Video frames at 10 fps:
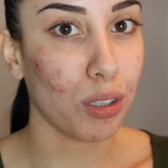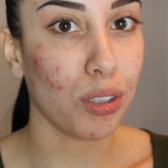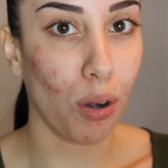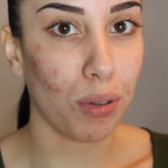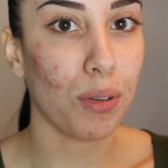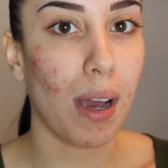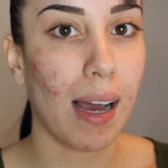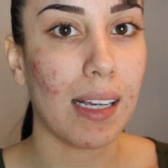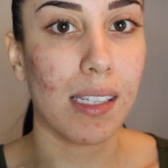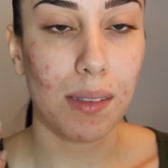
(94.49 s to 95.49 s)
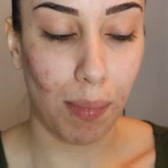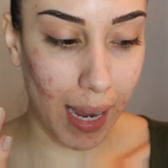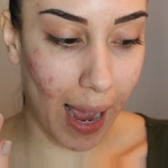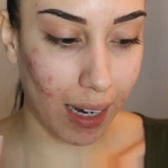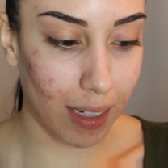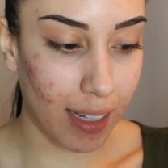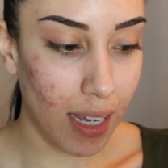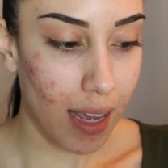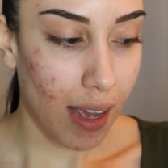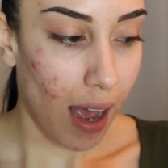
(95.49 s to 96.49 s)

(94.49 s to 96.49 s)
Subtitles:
showing you guys my acne,